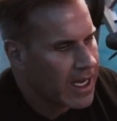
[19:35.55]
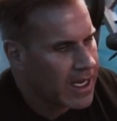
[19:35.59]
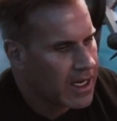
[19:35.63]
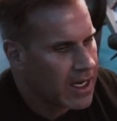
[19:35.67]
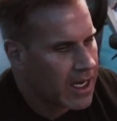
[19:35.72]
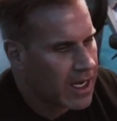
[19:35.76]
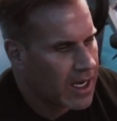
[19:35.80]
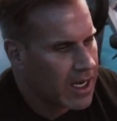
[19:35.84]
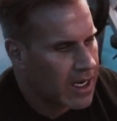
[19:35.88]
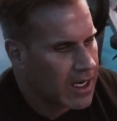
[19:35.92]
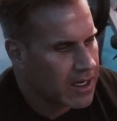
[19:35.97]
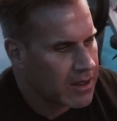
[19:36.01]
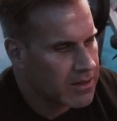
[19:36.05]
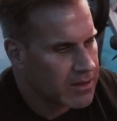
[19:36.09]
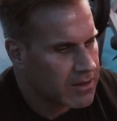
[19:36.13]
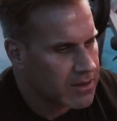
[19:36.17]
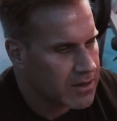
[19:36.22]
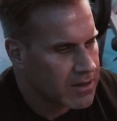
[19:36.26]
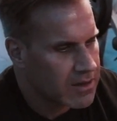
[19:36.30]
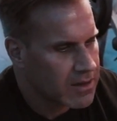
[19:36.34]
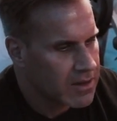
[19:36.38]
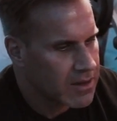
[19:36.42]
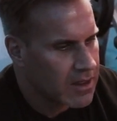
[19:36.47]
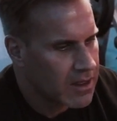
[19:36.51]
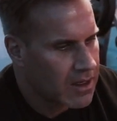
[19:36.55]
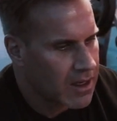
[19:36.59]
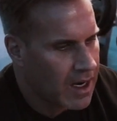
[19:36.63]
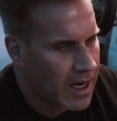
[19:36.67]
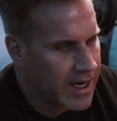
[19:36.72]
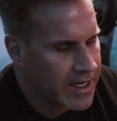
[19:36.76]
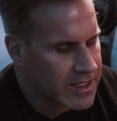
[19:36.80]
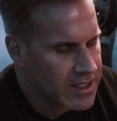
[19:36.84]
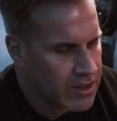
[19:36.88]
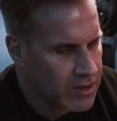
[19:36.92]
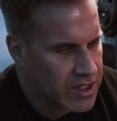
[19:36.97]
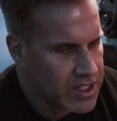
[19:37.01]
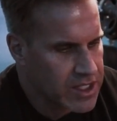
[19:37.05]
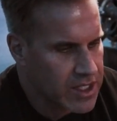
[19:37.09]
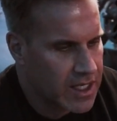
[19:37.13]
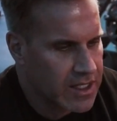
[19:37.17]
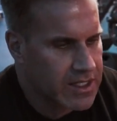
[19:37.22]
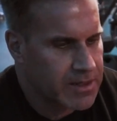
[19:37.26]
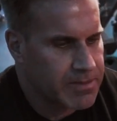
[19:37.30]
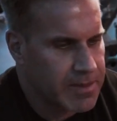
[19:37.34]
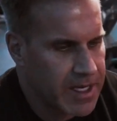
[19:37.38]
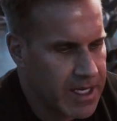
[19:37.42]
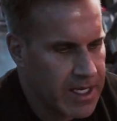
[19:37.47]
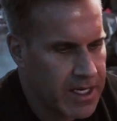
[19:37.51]
And all right, so
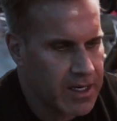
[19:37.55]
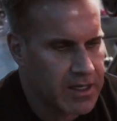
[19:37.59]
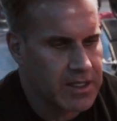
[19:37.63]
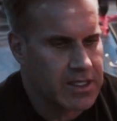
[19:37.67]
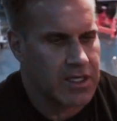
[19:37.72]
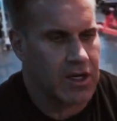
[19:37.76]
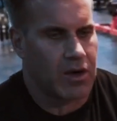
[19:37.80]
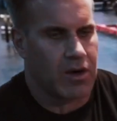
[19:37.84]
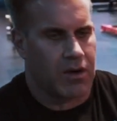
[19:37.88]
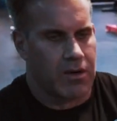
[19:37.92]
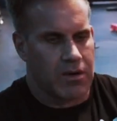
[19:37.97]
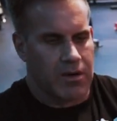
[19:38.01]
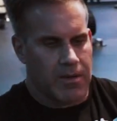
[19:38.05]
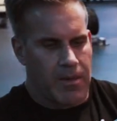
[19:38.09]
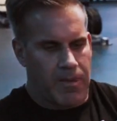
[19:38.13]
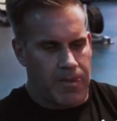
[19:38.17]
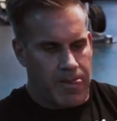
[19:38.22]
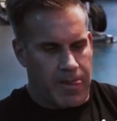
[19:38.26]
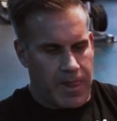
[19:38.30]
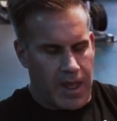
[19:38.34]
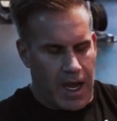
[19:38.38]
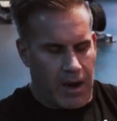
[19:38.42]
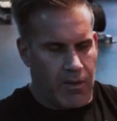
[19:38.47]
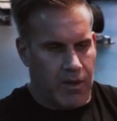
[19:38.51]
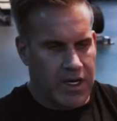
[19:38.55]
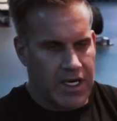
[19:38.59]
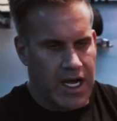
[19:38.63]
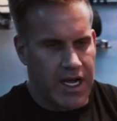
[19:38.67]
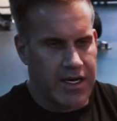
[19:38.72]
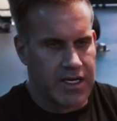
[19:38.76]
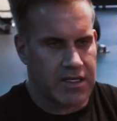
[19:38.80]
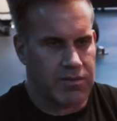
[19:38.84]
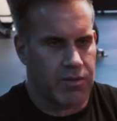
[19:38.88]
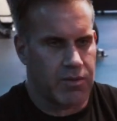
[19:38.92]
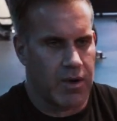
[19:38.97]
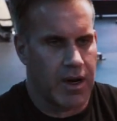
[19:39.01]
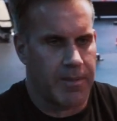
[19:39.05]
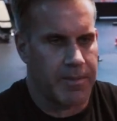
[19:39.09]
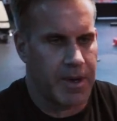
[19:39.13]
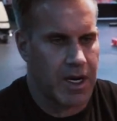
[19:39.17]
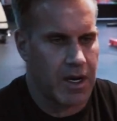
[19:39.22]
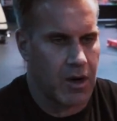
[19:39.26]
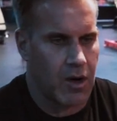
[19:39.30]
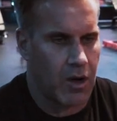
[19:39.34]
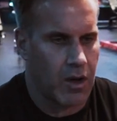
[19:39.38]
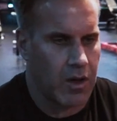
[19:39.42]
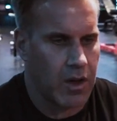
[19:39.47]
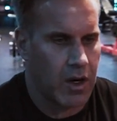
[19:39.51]
adjust me here. So I'm gonna
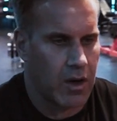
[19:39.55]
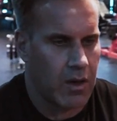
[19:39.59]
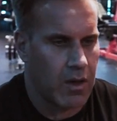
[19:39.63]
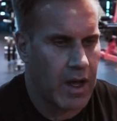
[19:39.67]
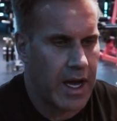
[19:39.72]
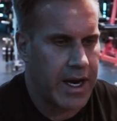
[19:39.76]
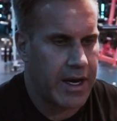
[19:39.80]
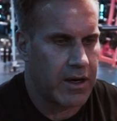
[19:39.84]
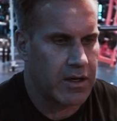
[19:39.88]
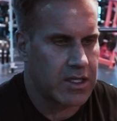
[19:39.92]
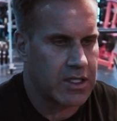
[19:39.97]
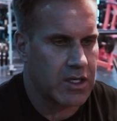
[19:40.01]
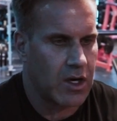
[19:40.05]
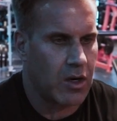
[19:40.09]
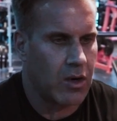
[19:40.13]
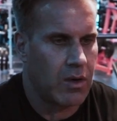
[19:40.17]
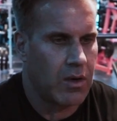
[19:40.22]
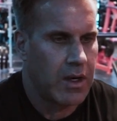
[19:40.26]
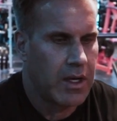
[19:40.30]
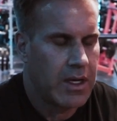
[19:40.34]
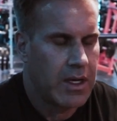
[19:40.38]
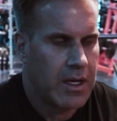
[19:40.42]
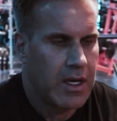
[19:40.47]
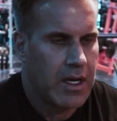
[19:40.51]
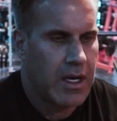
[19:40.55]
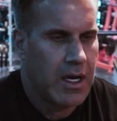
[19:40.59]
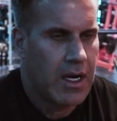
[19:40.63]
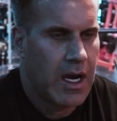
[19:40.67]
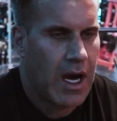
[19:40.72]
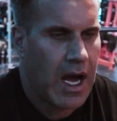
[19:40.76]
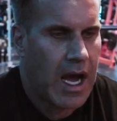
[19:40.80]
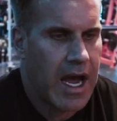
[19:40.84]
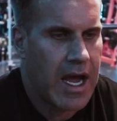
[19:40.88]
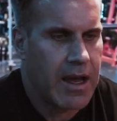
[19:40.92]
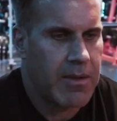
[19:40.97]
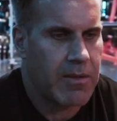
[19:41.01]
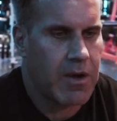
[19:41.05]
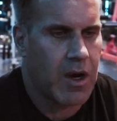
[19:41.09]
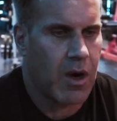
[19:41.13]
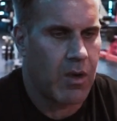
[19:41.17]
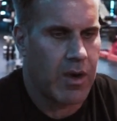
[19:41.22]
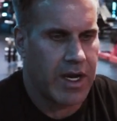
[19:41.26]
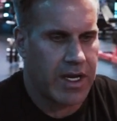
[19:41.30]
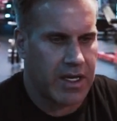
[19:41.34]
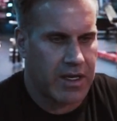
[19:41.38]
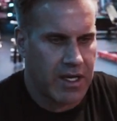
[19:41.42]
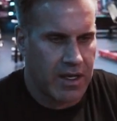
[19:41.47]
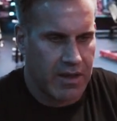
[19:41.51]
go a little lighter. So I am
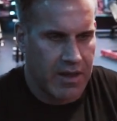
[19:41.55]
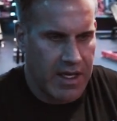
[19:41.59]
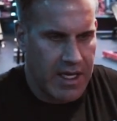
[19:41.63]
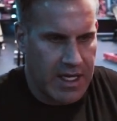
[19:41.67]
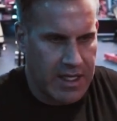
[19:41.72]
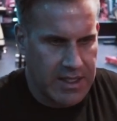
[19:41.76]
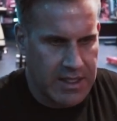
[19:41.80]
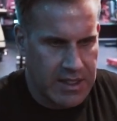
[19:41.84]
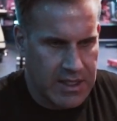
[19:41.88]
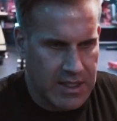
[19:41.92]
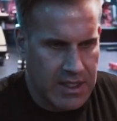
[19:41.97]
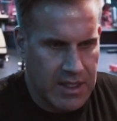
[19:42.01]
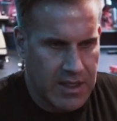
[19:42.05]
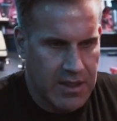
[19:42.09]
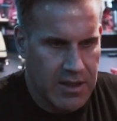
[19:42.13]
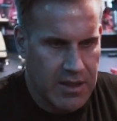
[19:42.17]
going to this.